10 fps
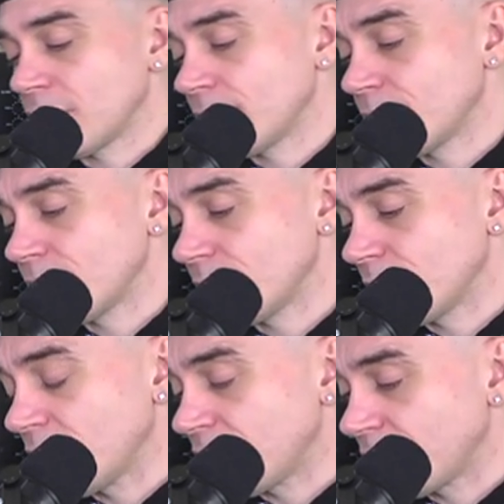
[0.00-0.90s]
Um,
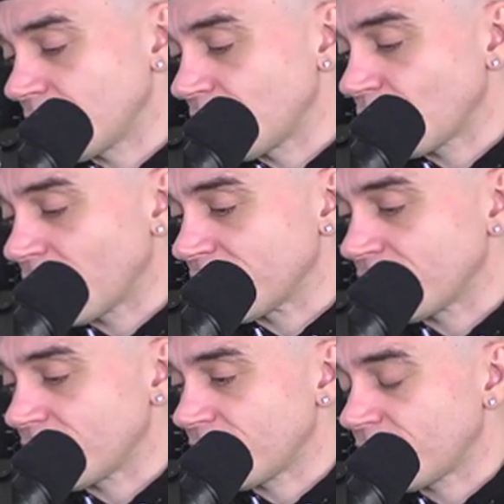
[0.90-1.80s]
it's it's right
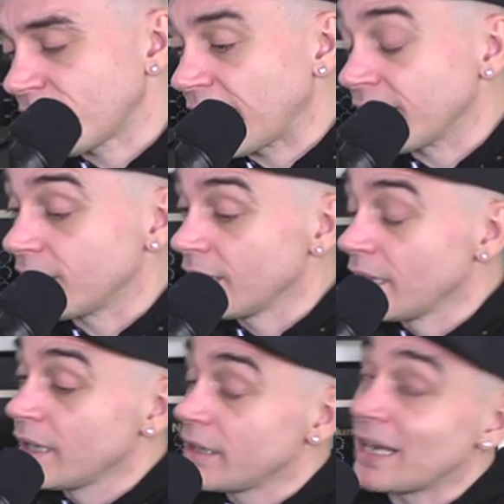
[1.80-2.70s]
to say
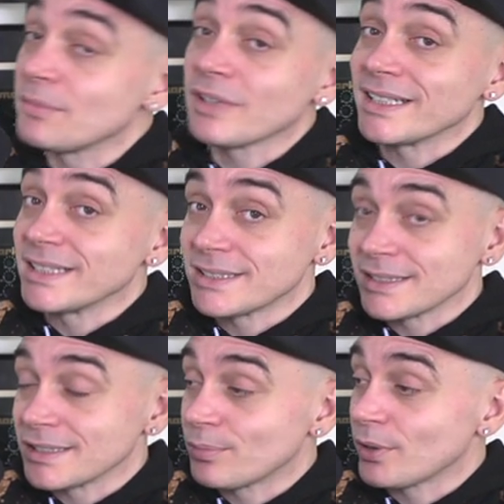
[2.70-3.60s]
names like
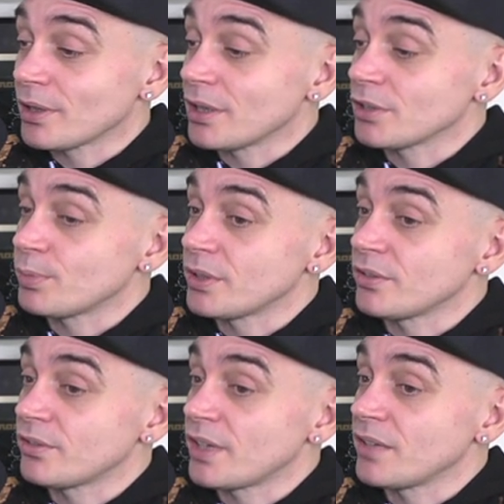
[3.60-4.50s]
this in the podcast
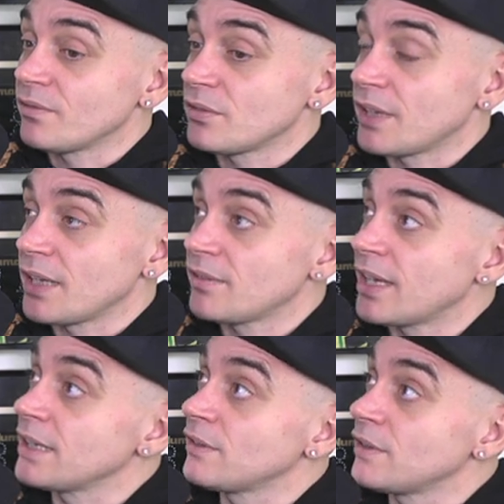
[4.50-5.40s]
because they they
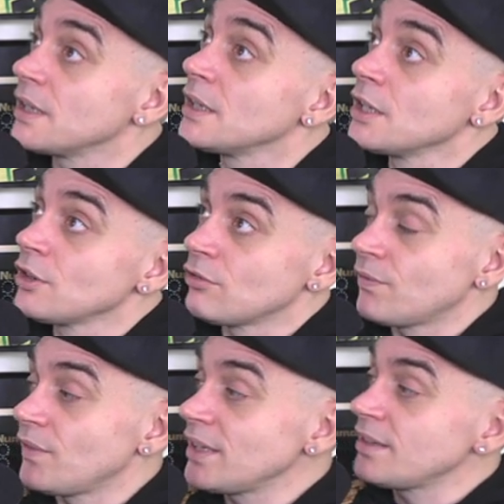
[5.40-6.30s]
take the
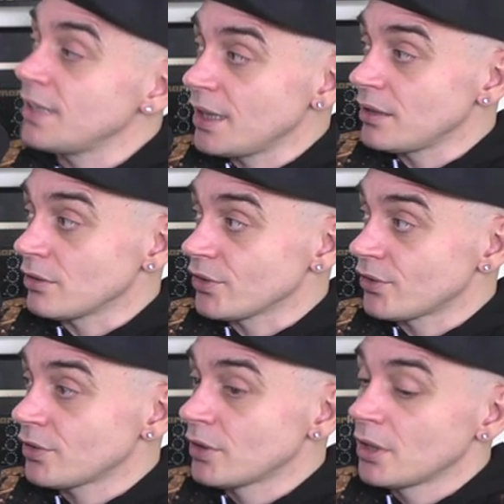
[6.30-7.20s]
graffiti
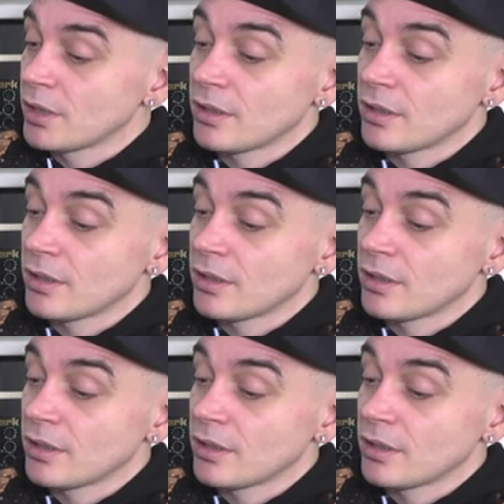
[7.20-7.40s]
ethos